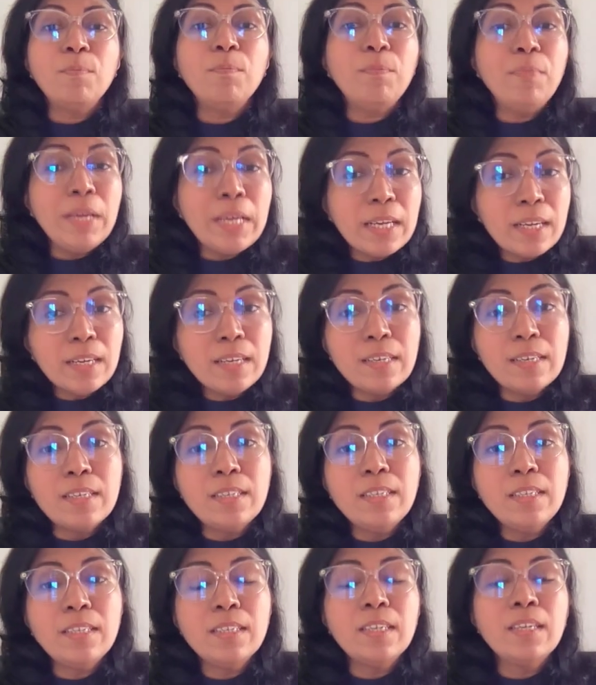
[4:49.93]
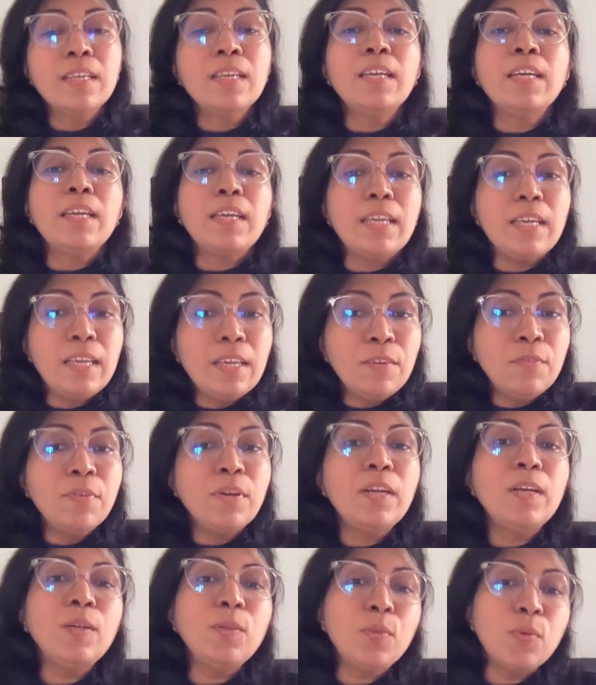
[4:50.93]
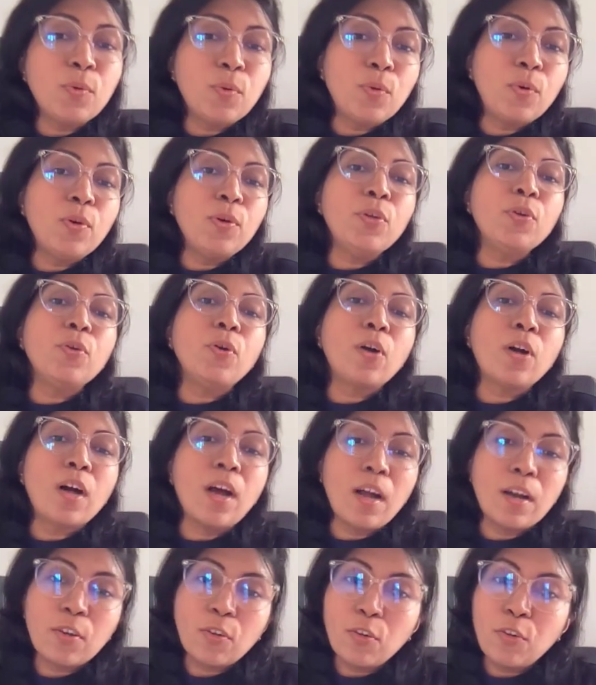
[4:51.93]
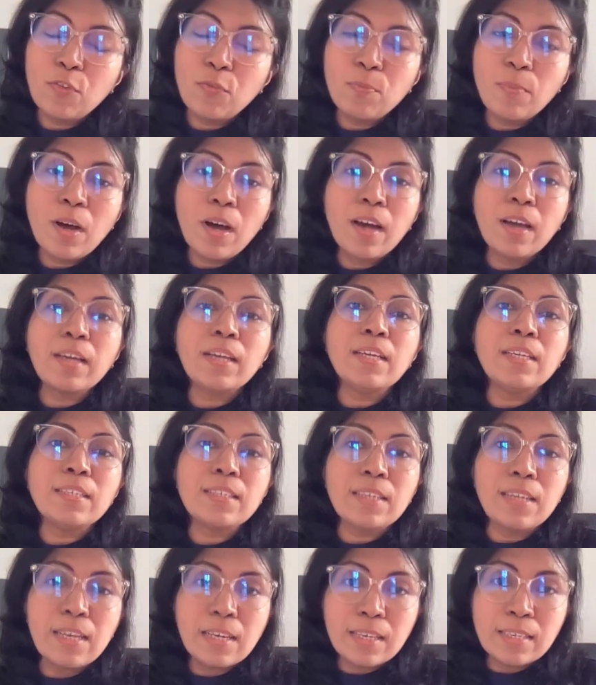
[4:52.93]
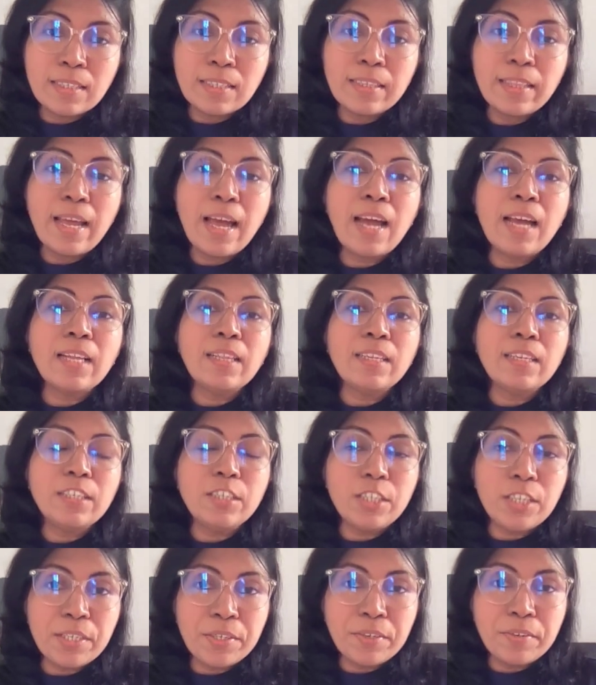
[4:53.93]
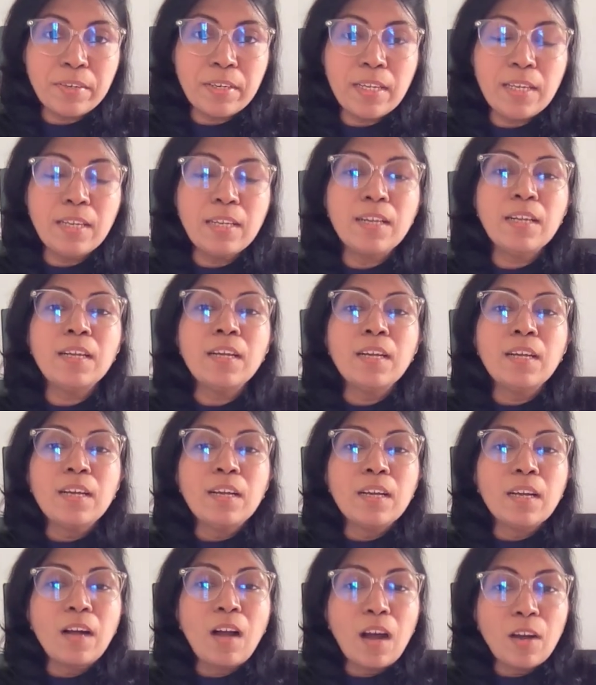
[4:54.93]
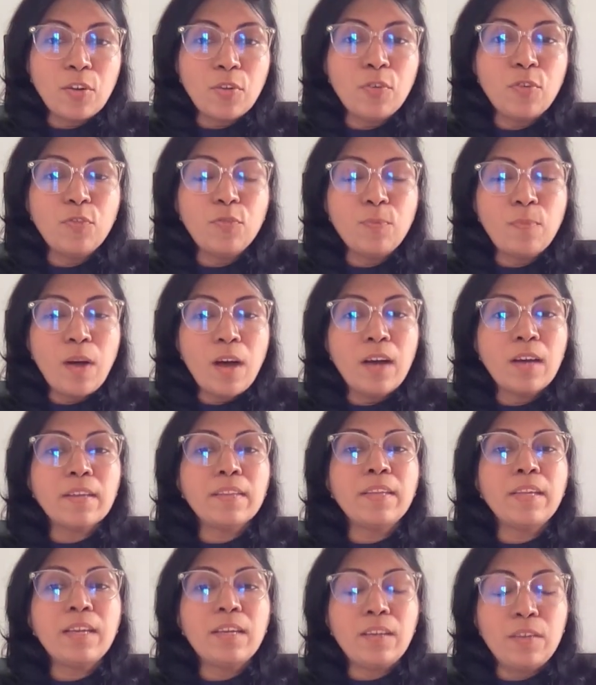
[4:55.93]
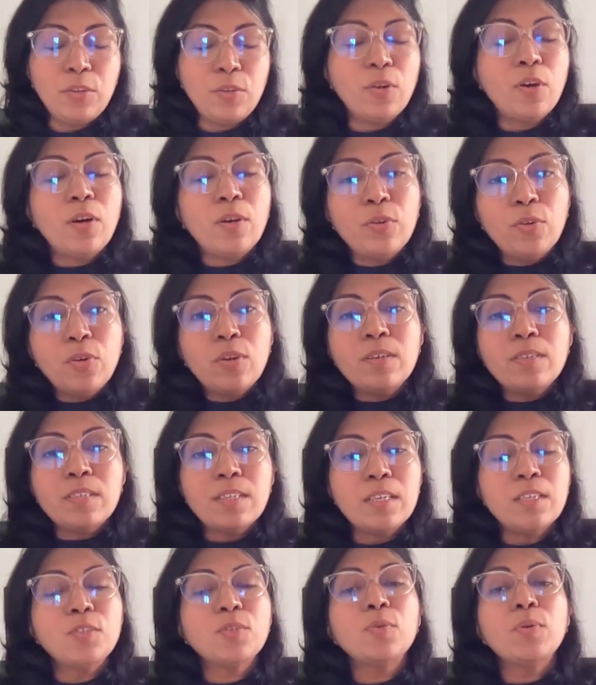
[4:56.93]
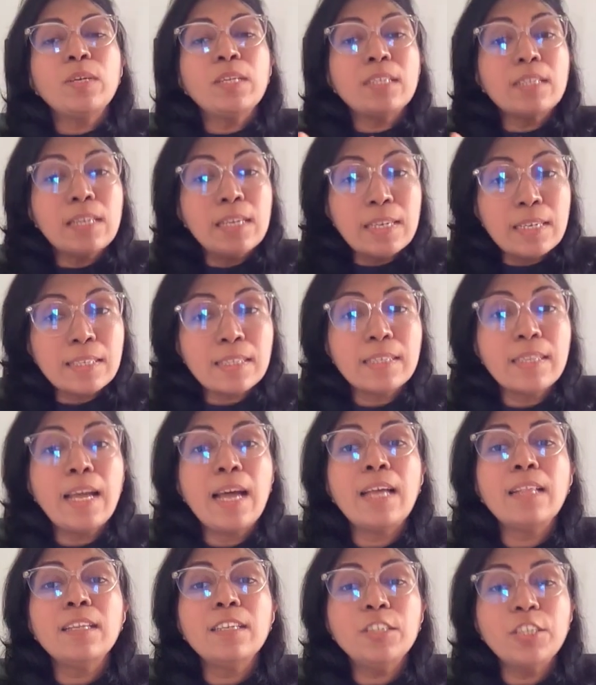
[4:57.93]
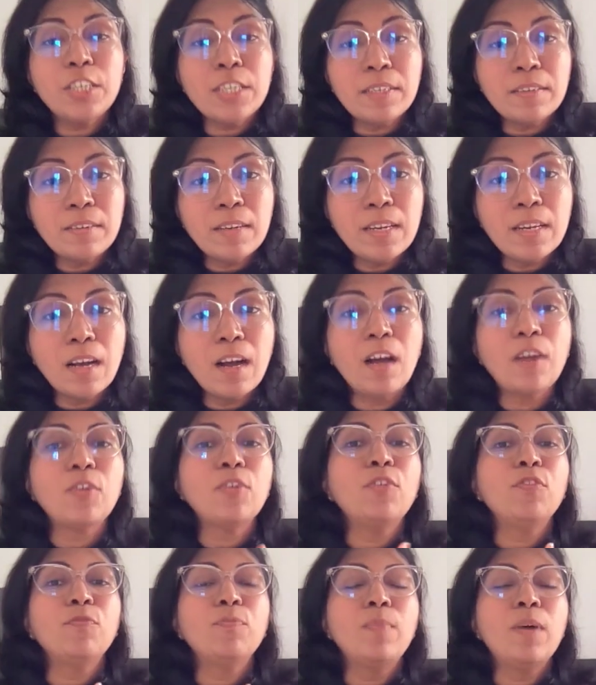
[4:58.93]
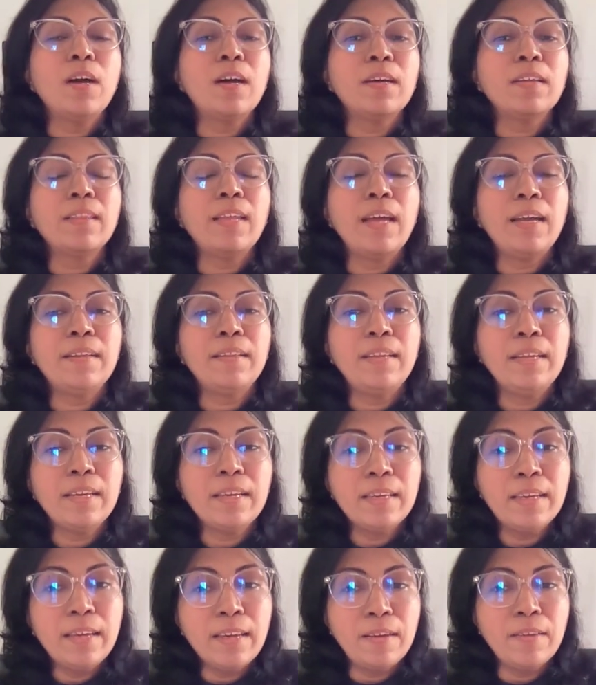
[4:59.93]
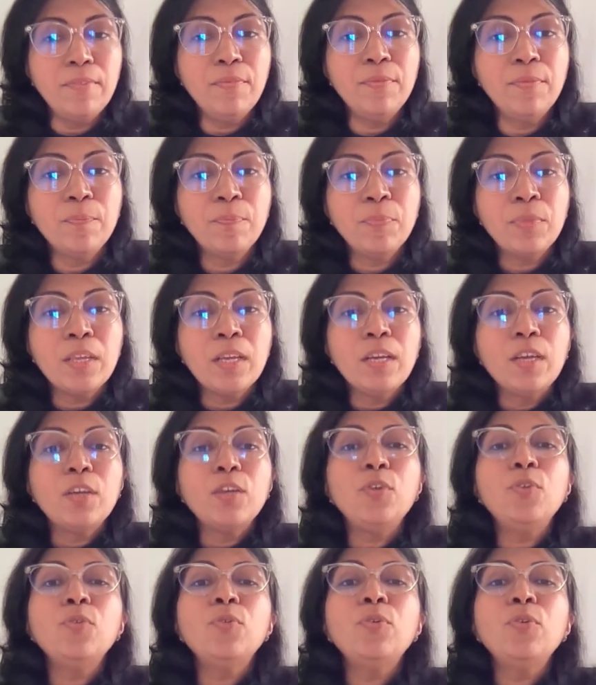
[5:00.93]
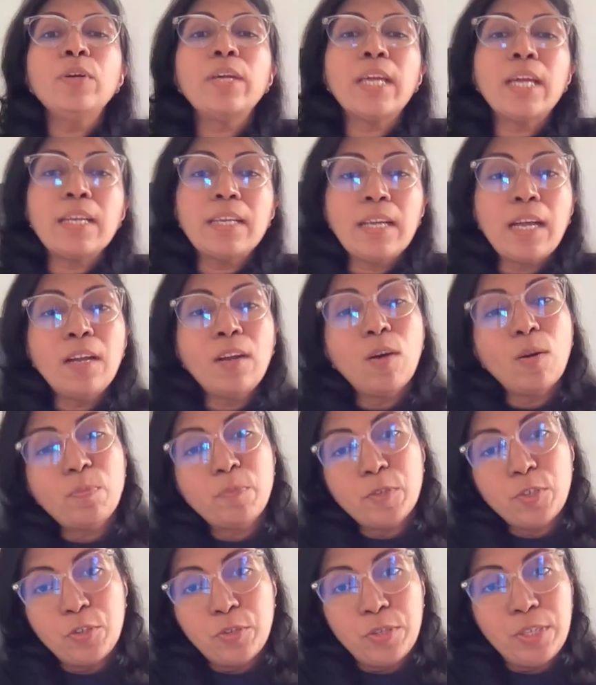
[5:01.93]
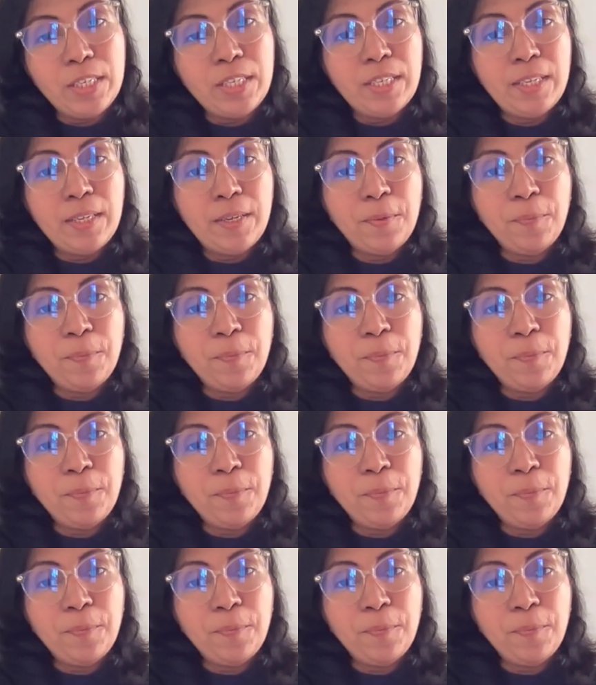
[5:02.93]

because even though your cutoff mark is less than the general cutoff mark, your Z score is less than the general cutoff mark that they give, you get an opportunity.